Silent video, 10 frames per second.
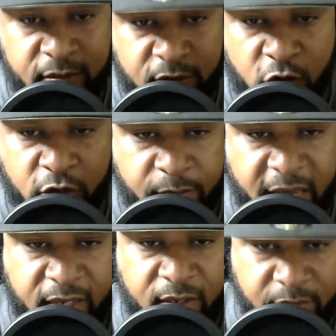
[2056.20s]

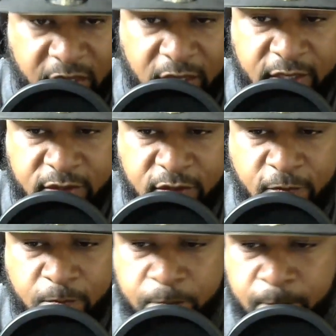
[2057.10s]
cornerback abilities.
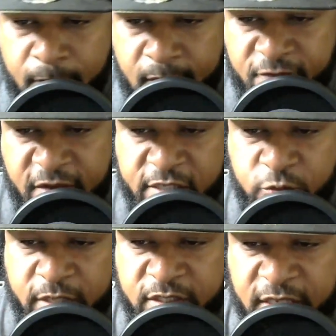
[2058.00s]

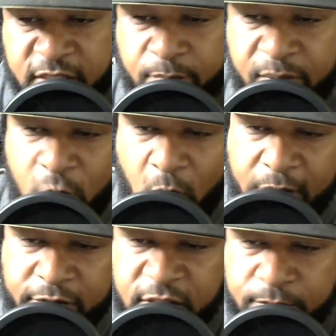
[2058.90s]
Faceway say he's a big
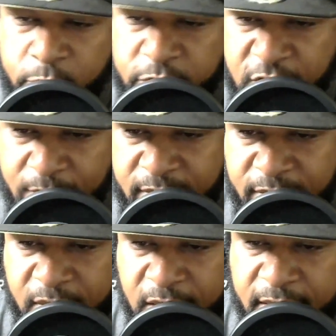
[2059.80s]
wide receiver with jumping
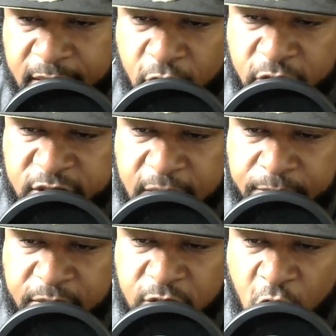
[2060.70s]
ability. On
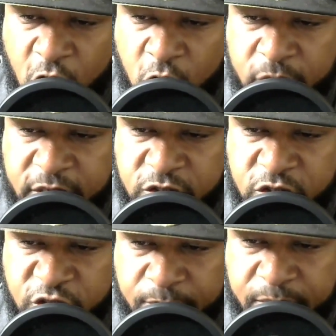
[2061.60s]
tape, he's always
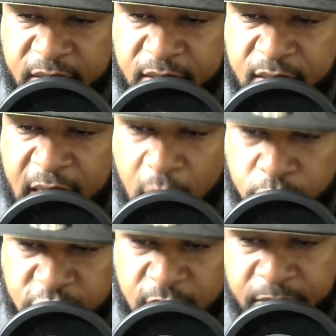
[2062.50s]
jumping.
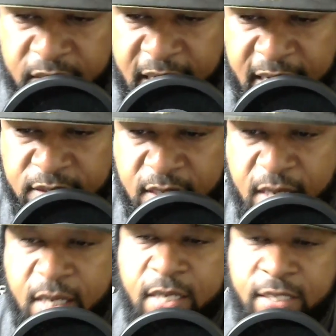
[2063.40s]
Out-jumping guys.
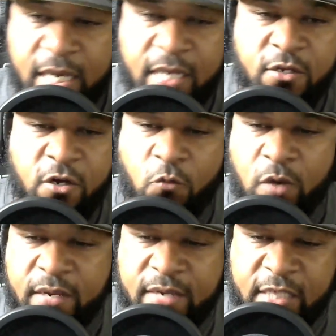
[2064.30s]
Yeah, you know
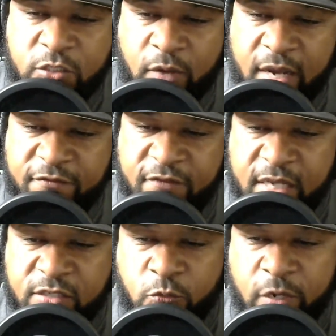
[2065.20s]
what? That's right,
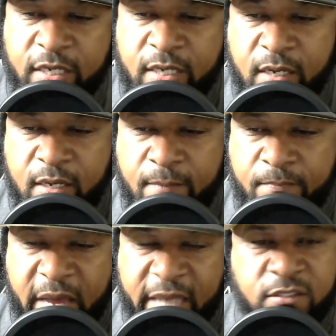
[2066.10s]
Faceway.
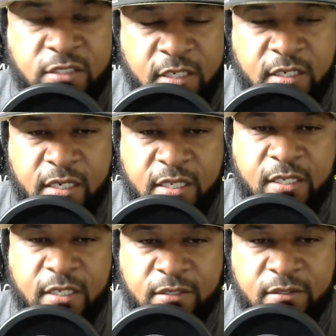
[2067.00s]
I've seen that he
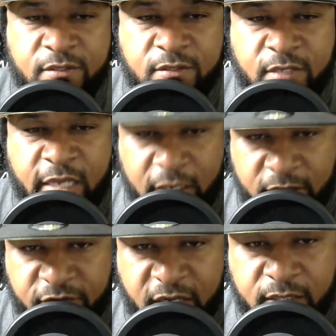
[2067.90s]
can
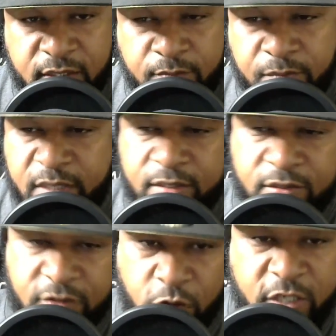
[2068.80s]
elevate, but
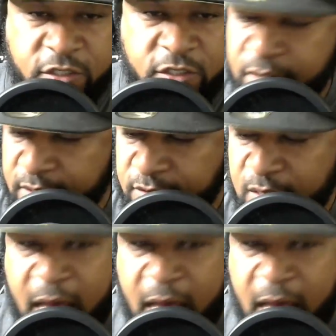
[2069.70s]
the question is,